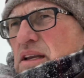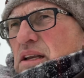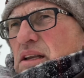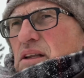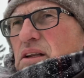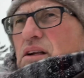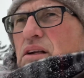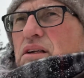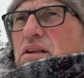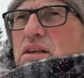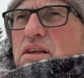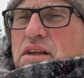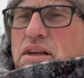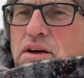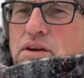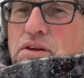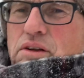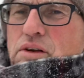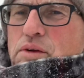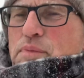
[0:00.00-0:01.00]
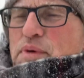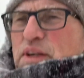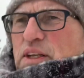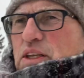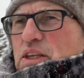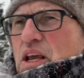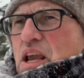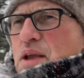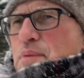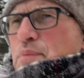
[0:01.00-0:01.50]
little you know a little bit of
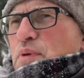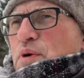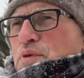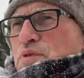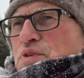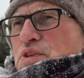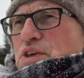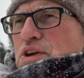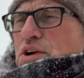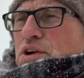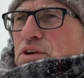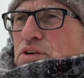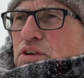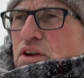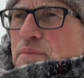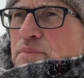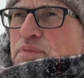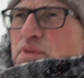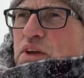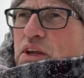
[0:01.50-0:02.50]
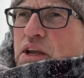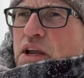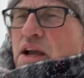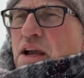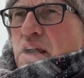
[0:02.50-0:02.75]
tape over there or something